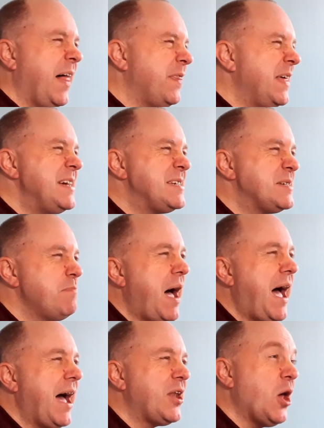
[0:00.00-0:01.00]
This
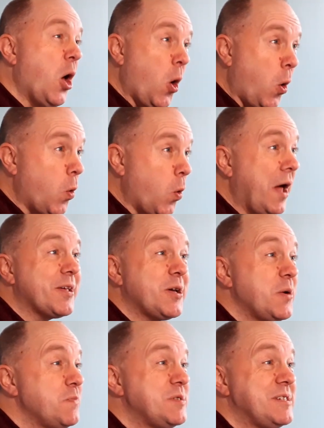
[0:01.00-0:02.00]
man
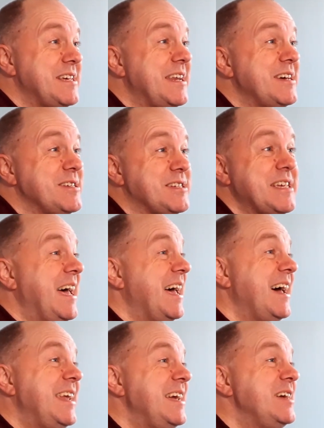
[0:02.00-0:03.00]
welcomes sinners
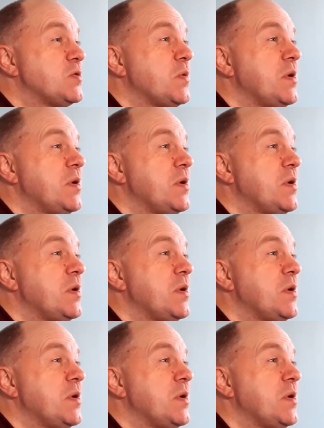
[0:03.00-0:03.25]
and eats